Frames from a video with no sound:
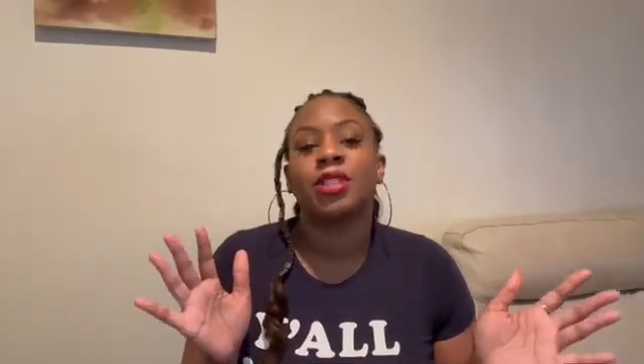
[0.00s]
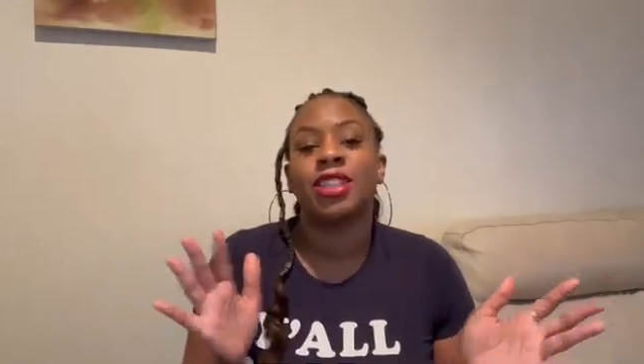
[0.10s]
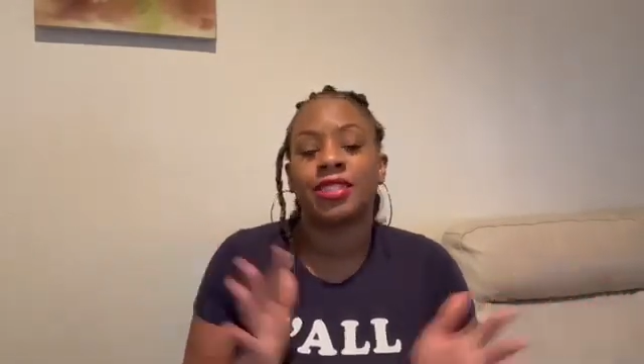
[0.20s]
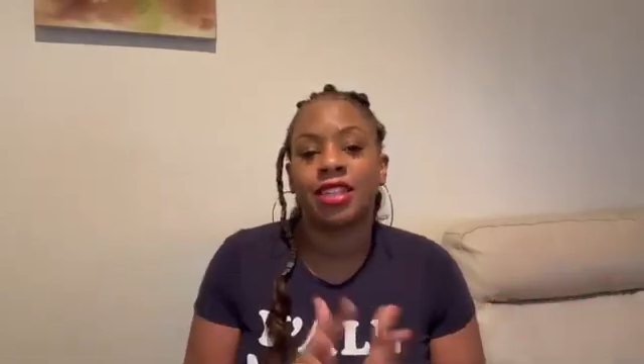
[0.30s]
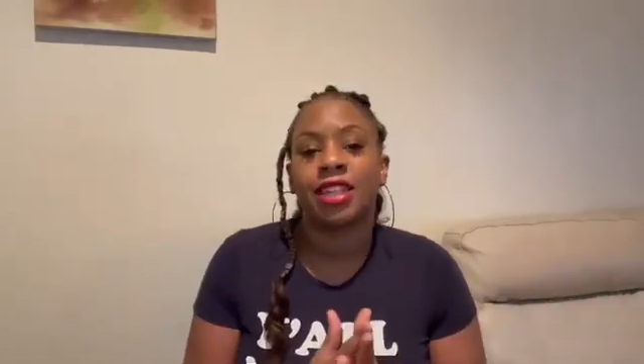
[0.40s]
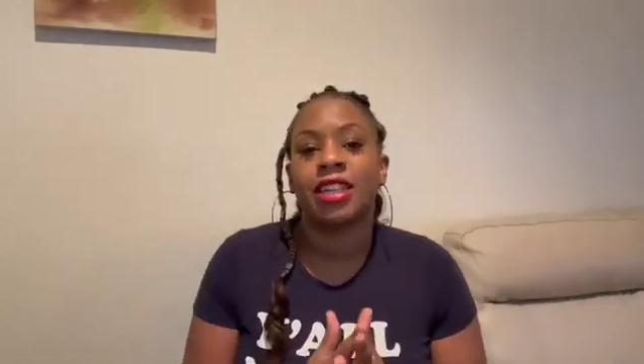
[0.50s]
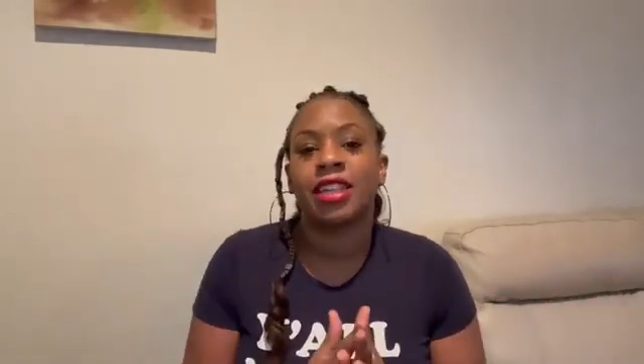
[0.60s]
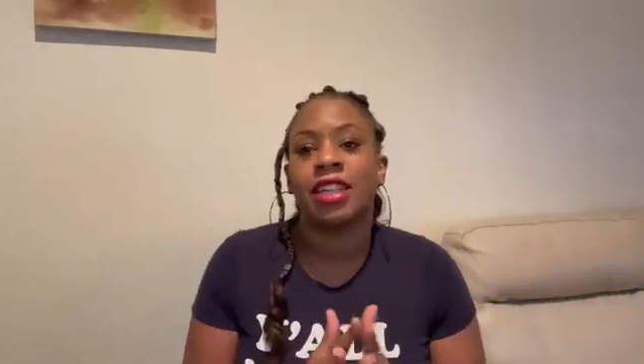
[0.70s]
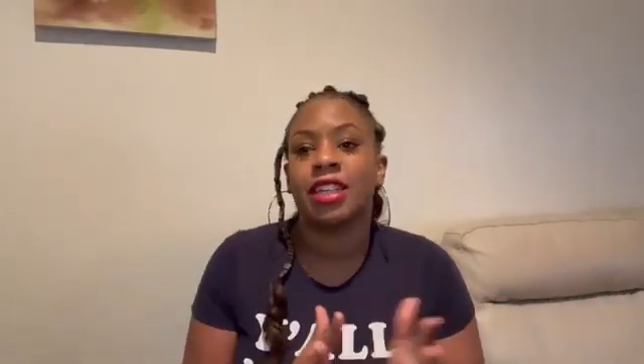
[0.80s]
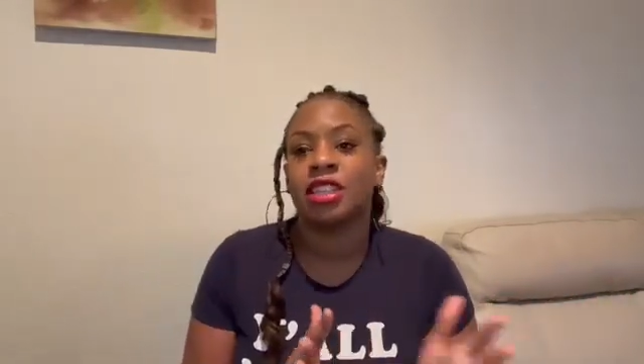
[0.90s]
Jessica
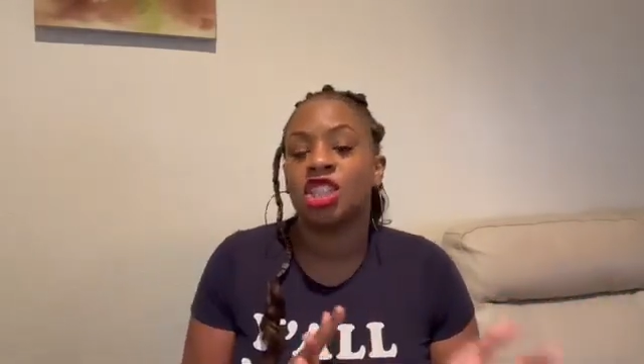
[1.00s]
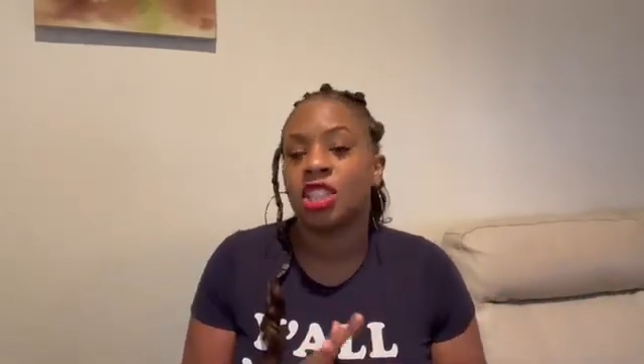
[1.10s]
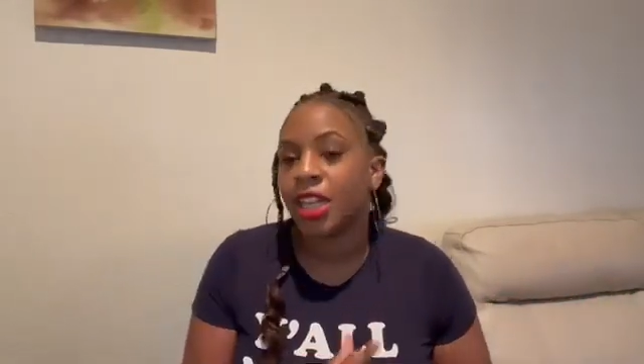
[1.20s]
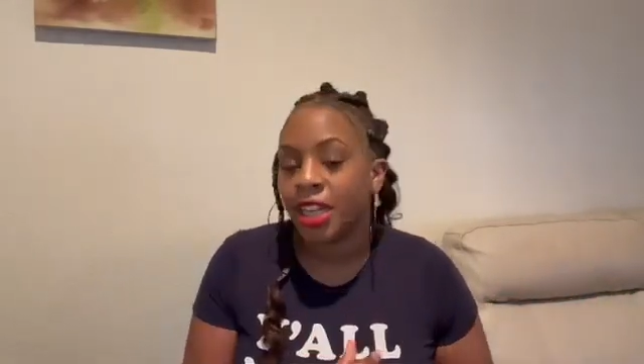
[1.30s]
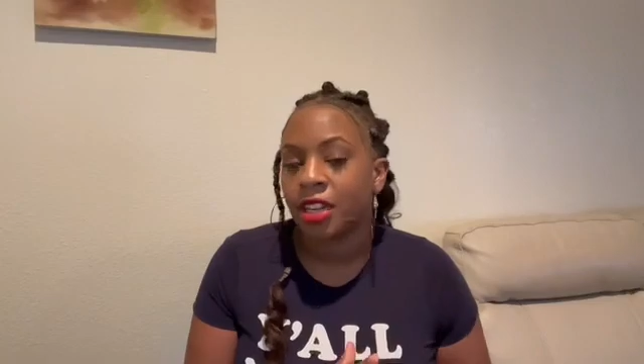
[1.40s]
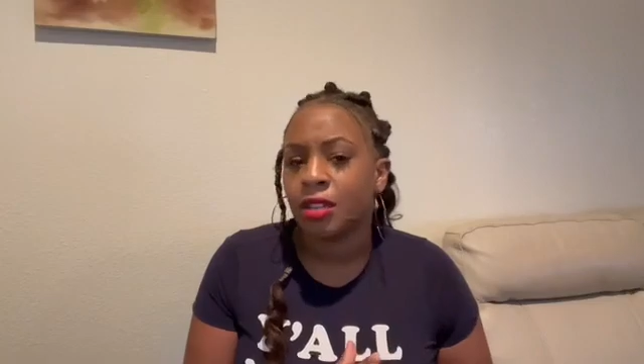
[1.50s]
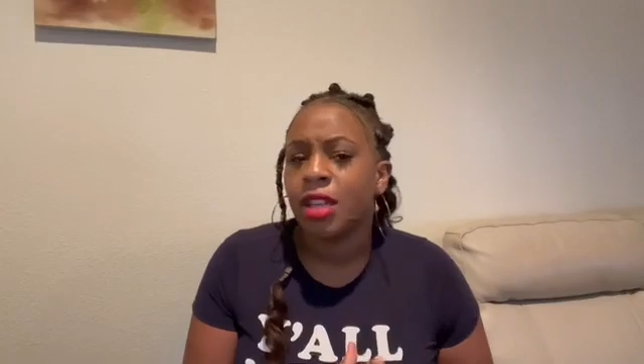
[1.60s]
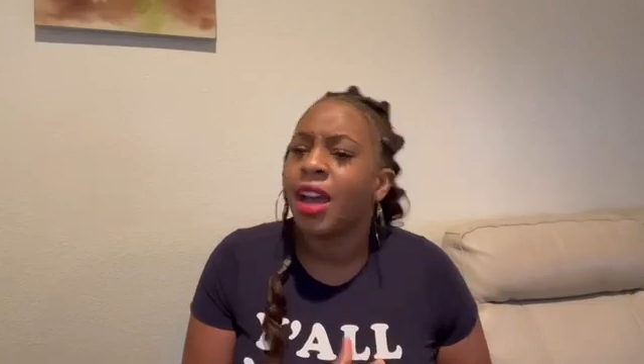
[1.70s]
and Janelle.